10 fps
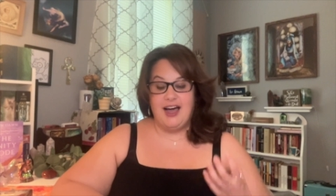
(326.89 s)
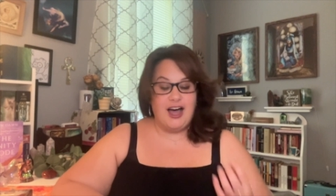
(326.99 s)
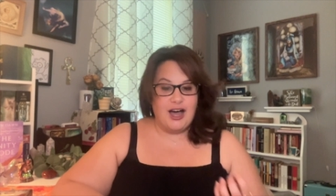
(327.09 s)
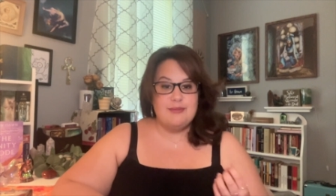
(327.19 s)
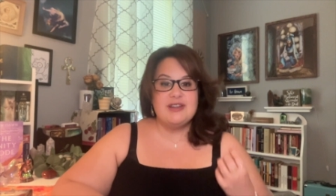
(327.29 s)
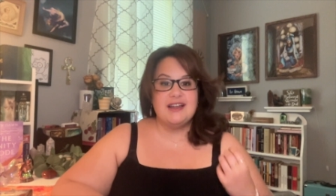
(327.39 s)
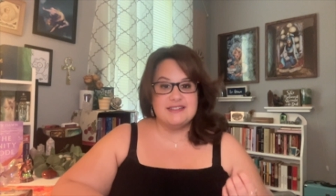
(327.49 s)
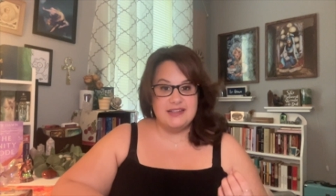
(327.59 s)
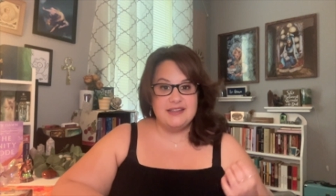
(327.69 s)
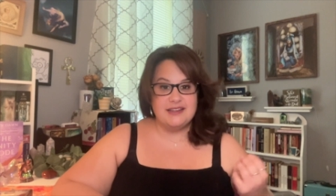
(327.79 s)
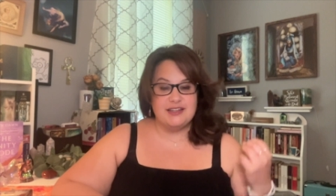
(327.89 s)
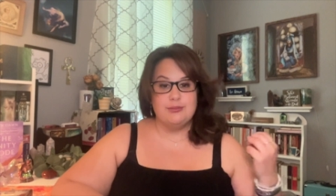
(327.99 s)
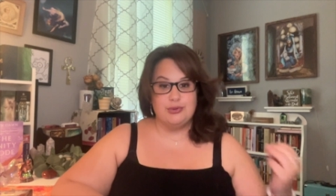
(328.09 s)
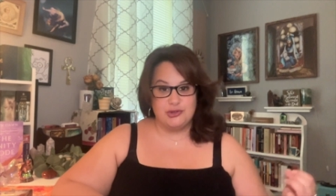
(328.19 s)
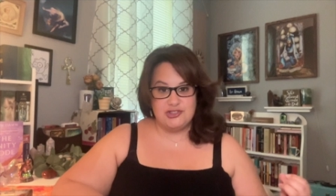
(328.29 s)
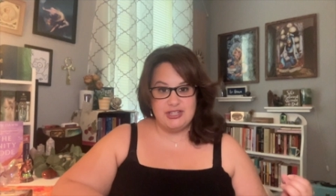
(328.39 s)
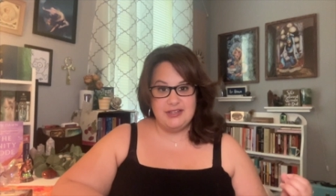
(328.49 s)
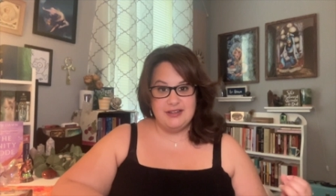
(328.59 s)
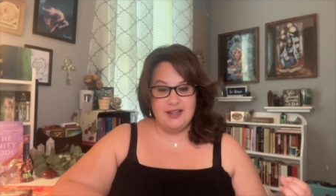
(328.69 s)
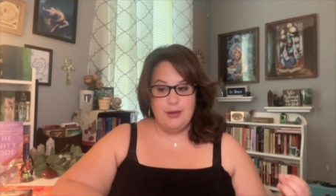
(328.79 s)
I'm not taking any
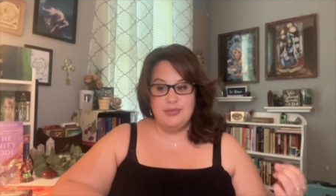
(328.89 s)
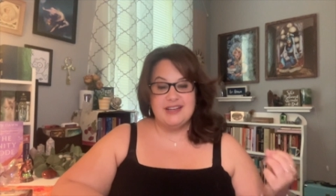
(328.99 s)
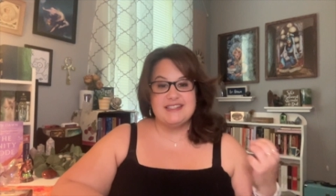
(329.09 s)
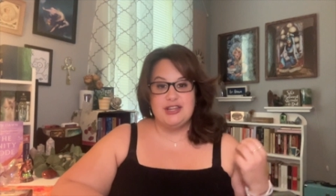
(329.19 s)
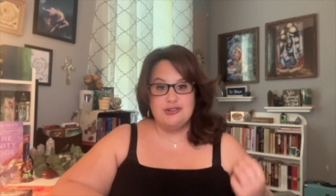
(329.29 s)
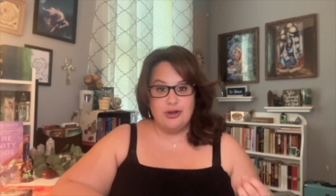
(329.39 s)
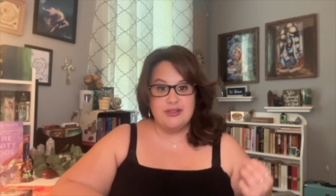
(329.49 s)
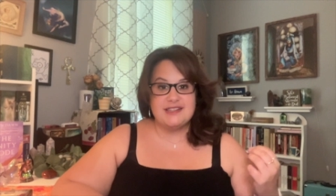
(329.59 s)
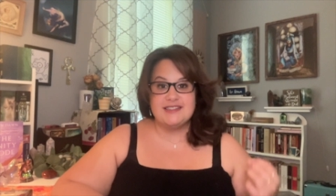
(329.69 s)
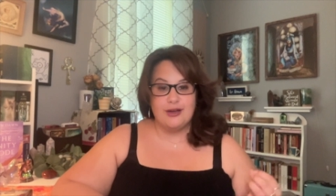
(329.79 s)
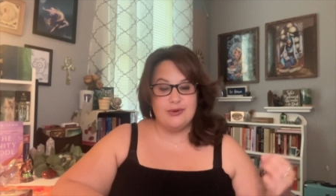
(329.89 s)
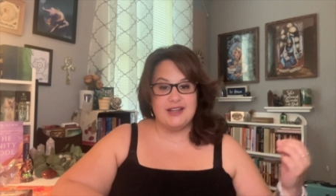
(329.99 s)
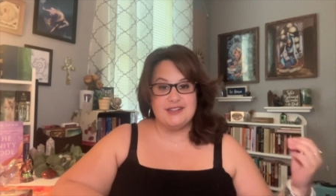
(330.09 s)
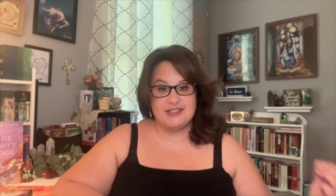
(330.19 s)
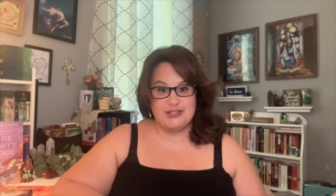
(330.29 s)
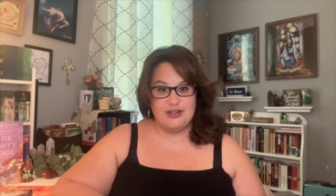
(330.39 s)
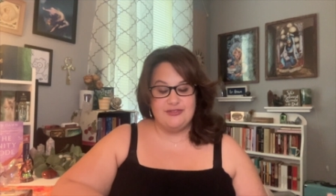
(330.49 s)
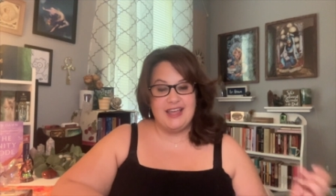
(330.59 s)
bullshit because I know that's not what I deserve.